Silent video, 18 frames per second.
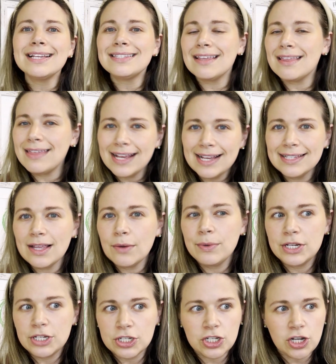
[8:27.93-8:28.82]
the things that
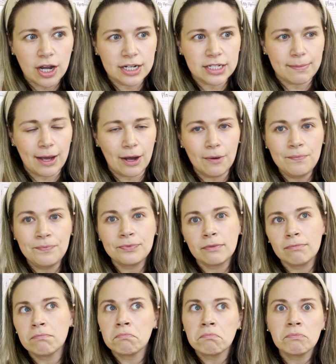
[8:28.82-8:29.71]
we just talked about,
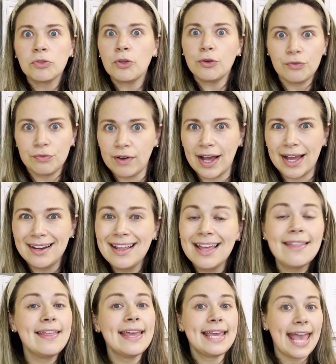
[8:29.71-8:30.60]
they're fun
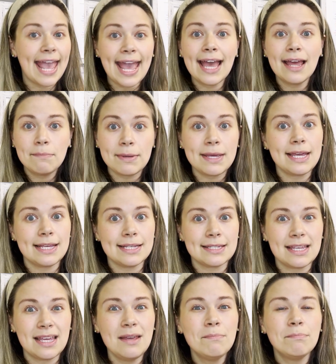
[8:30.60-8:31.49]
and they can be
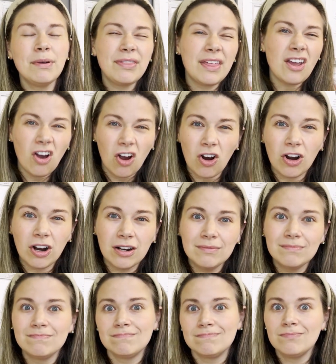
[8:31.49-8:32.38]
easy, but they
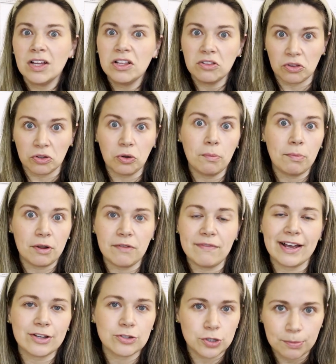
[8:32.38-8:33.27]
are a little bit of
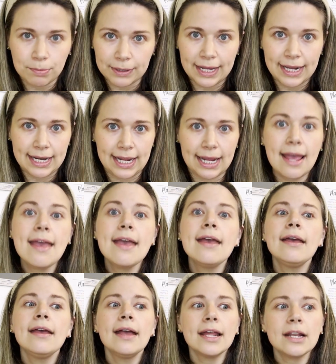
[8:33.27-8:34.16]
extra planning
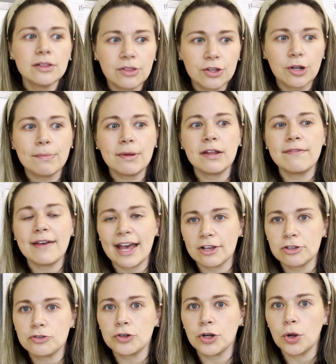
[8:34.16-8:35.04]
and a little bit of
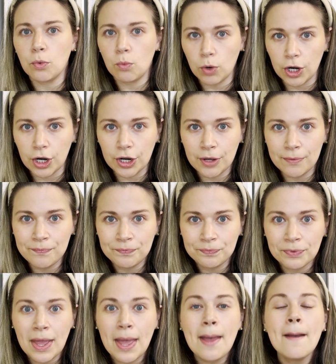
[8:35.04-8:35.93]
extra work.
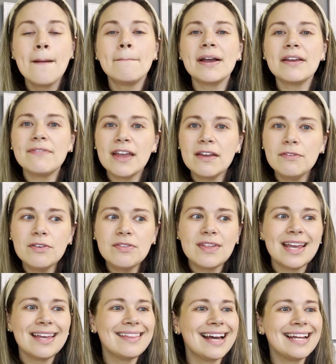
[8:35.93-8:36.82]
My favorite
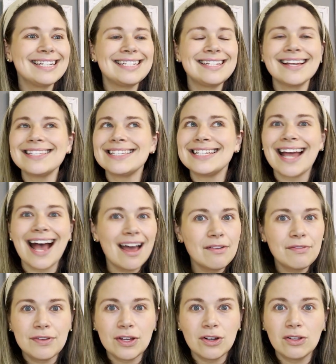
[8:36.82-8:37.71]
thing that does not
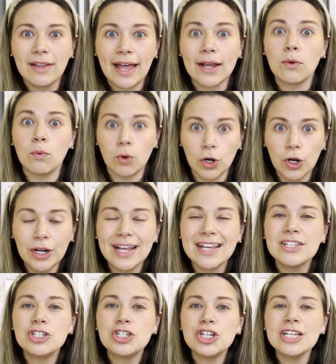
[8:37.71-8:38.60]
feel like work
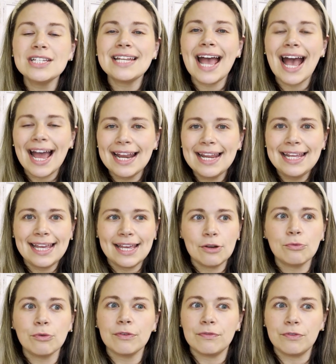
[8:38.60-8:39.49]
is just adding
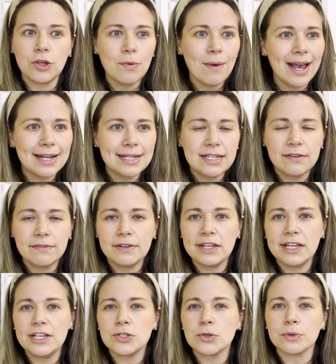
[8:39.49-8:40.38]
in review
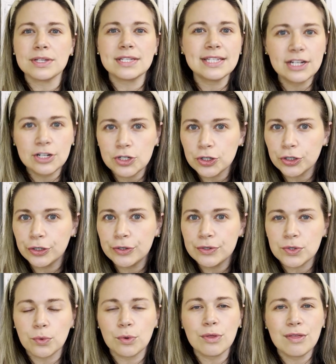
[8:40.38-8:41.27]
activities or
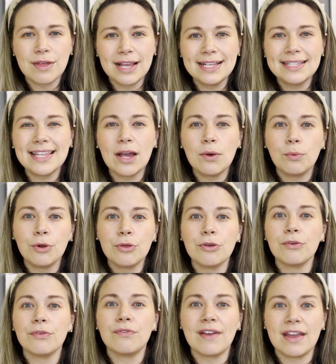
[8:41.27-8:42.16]
centers or things that were
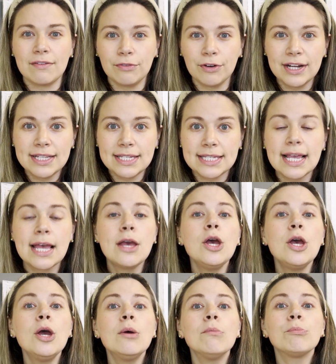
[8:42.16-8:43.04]
their favorites,
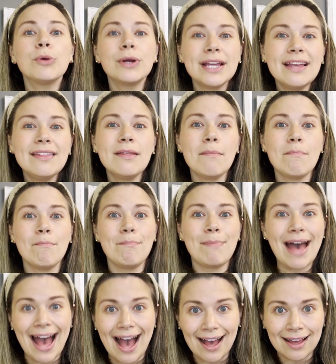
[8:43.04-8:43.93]
bringing them
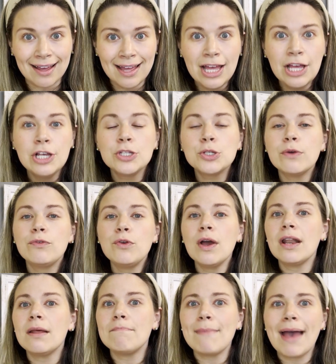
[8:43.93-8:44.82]
back. So if you
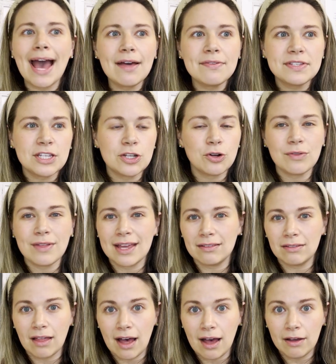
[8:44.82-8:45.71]
had a math center they
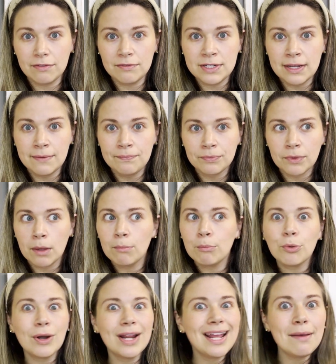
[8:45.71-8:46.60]
loved,
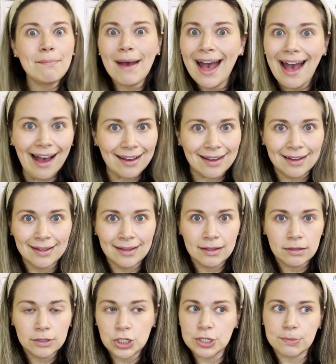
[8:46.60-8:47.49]
bring it back.
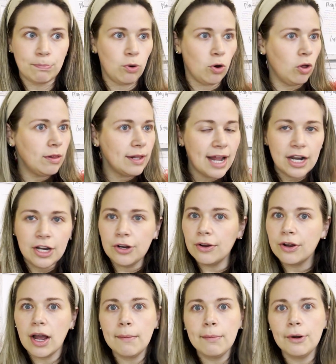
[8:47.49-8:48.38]
Just pull it out of your
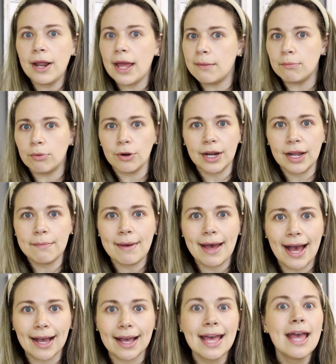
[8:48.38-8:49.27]
cupboard and bring it
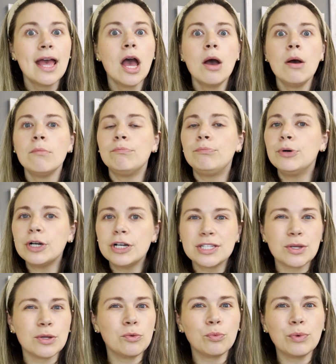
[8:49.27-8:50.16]
back.
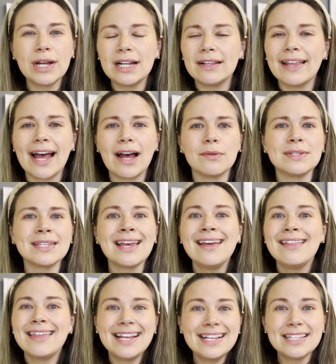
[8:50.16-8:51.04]
Books and read alouds,
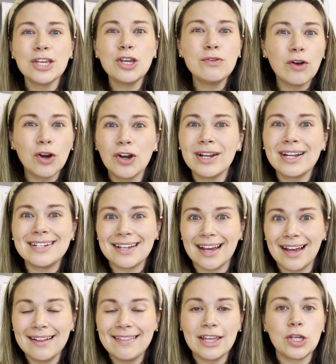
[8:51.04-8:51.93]
things that you've already
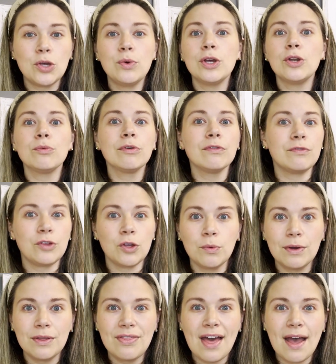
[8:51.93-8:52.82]
done that you can review
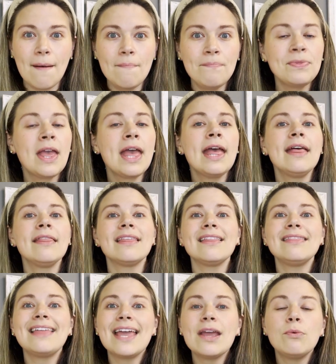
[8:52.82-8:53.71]
with them
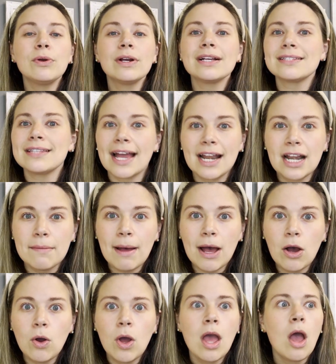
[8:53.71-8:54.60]
that they were excited
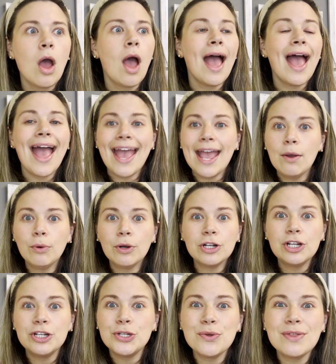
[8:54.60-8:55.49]
about. Hey, we're going
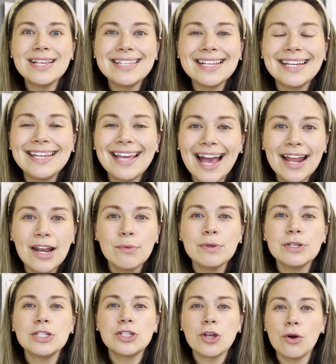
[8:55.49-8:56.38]
to do this again. It
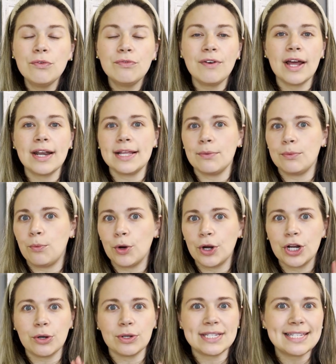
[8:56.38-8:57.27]
was so fun. We're
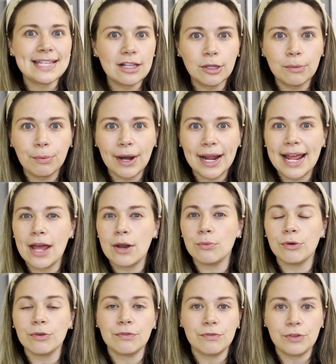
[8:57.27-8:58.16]
going to celebrate and
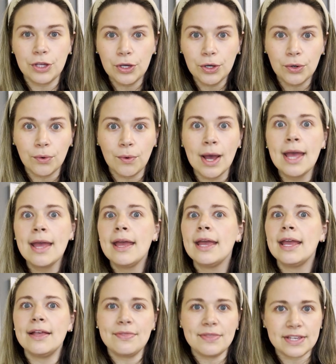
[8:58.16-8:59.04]
review
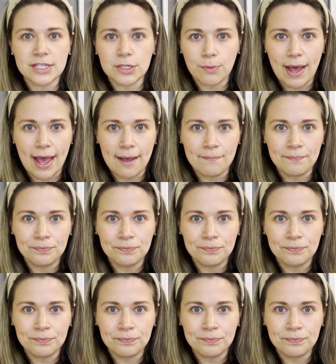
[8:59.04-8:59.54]
in this way.